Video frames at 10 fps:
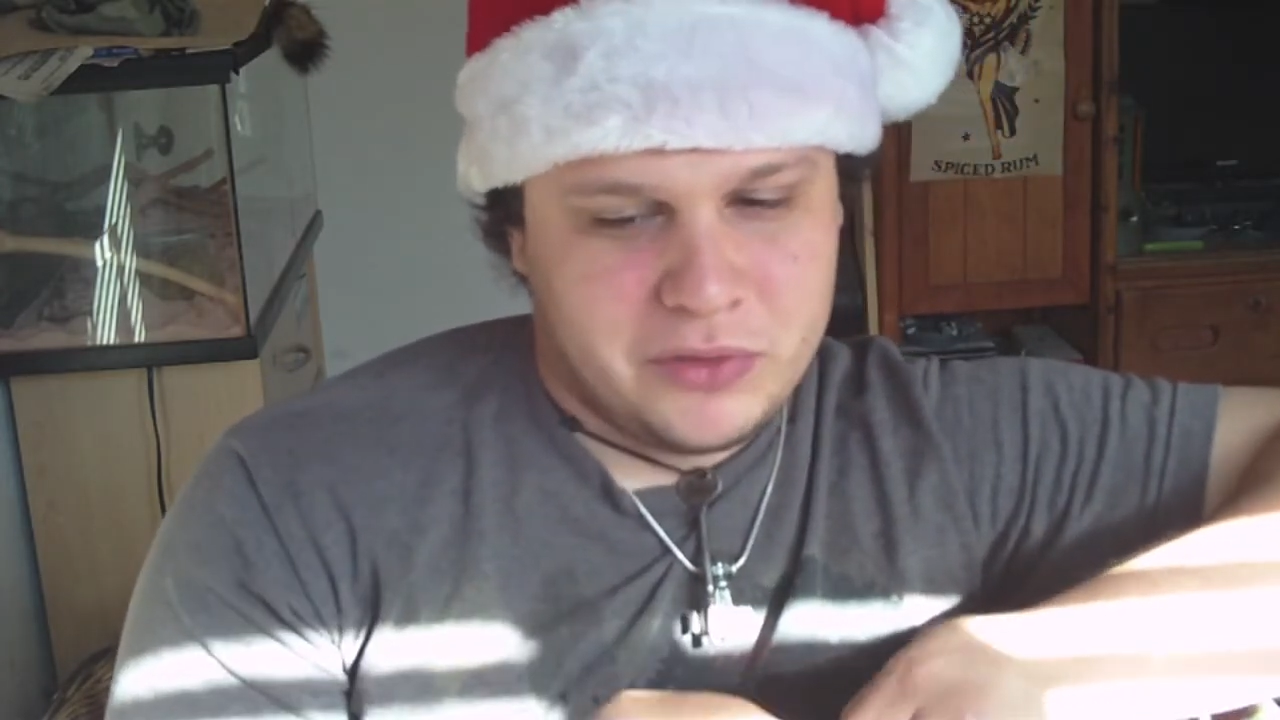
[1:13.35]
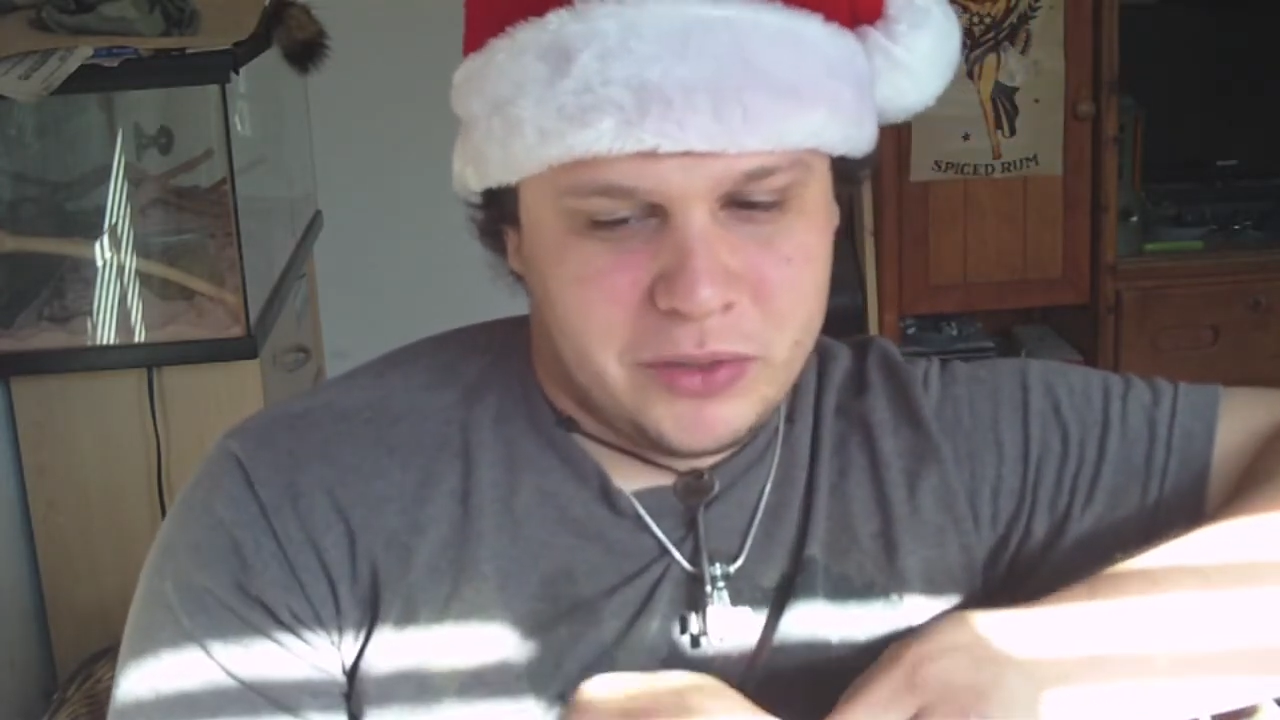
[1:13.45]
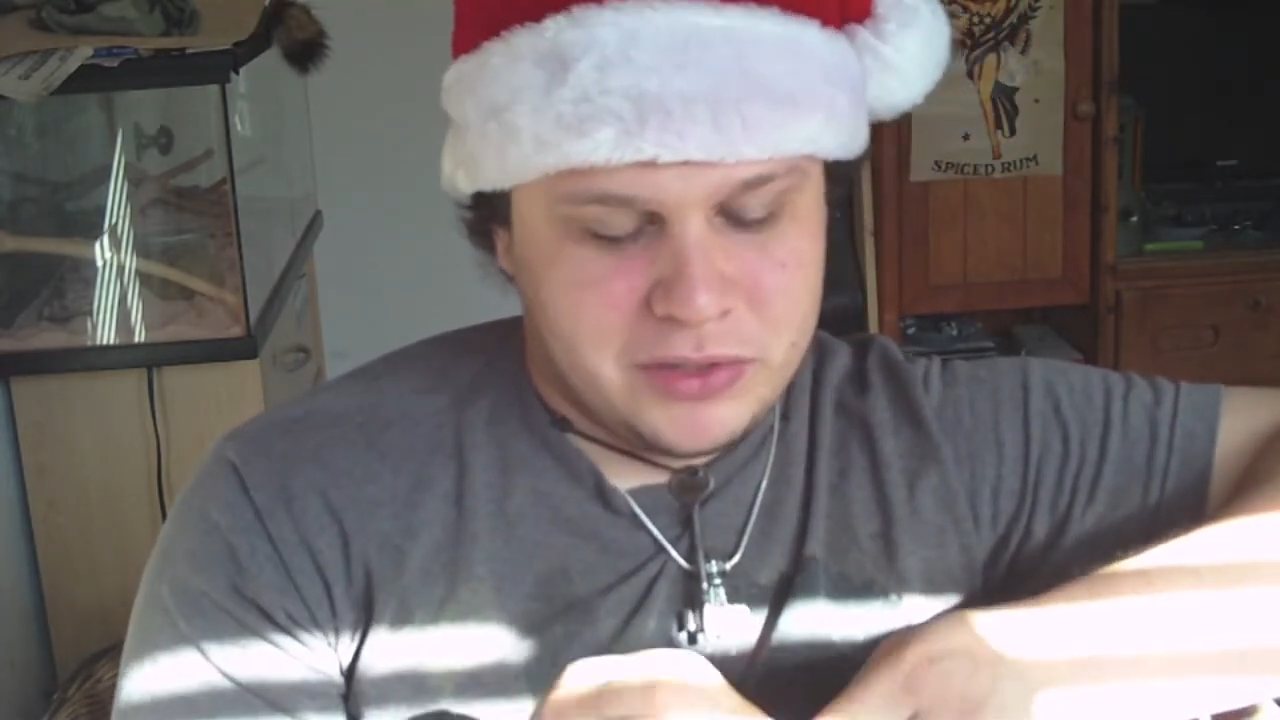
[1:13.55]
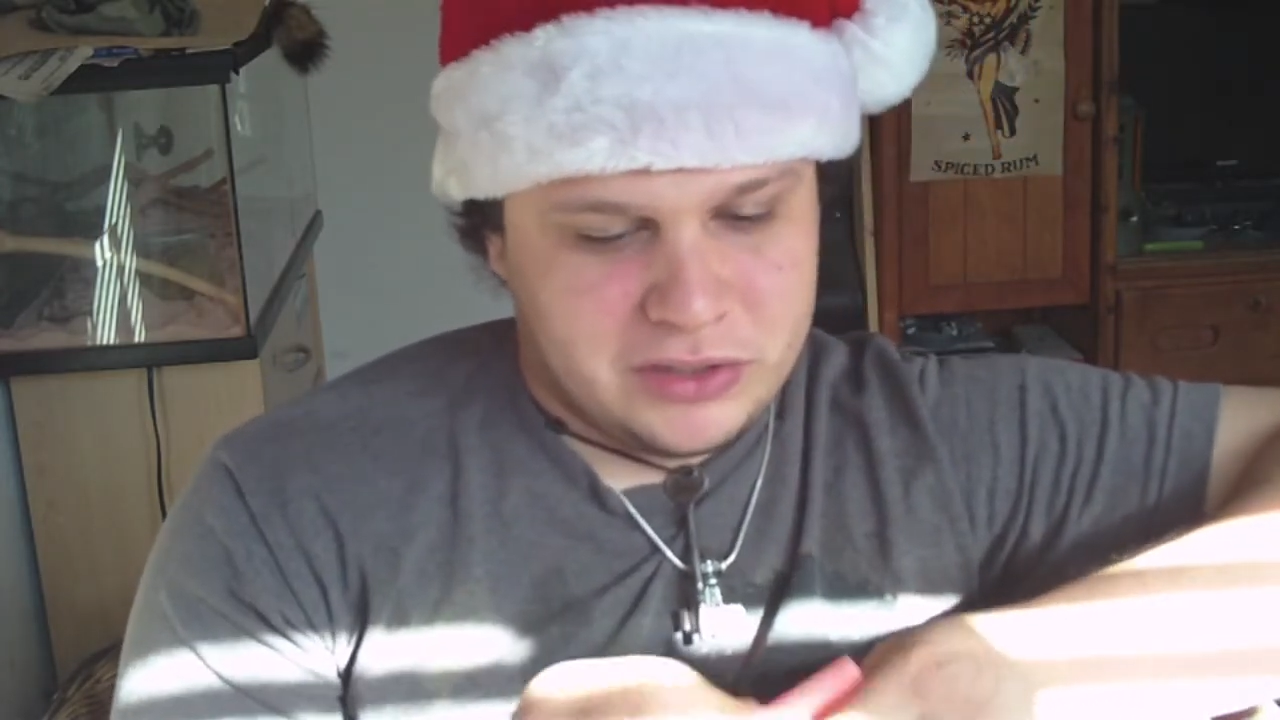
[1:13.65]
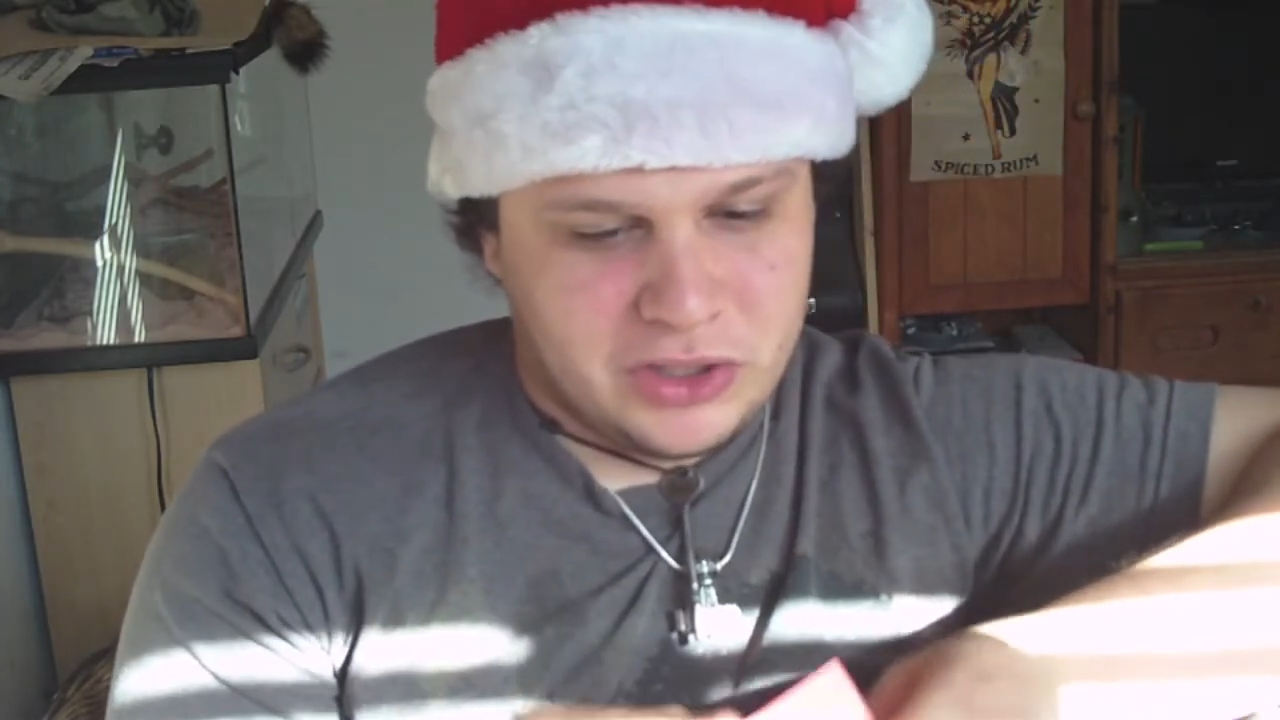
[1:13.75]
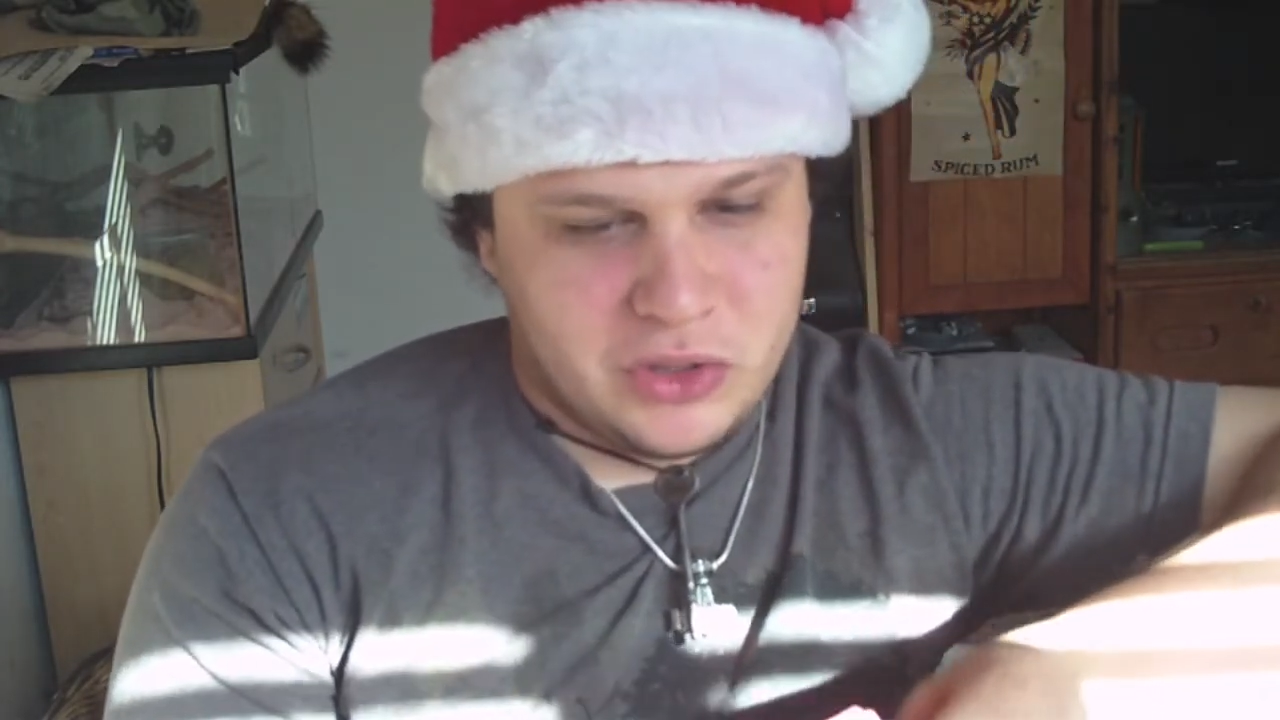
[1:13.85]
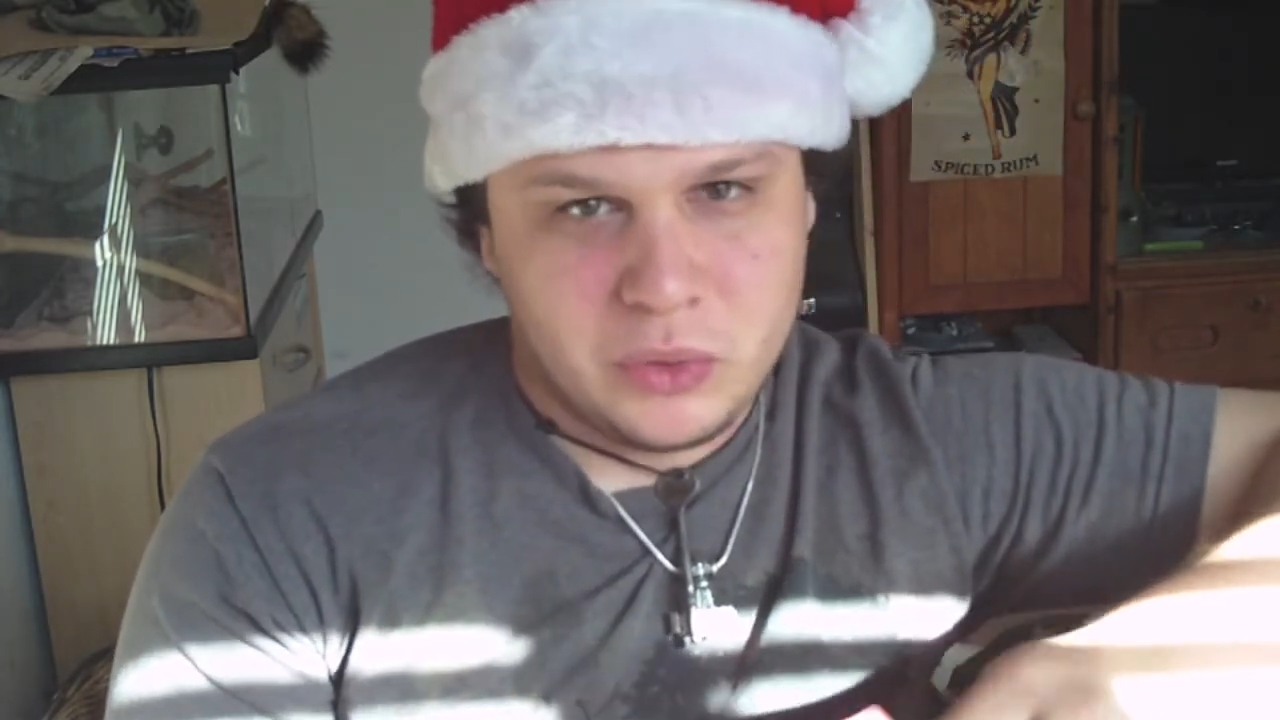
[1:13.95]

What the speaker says: and that was like the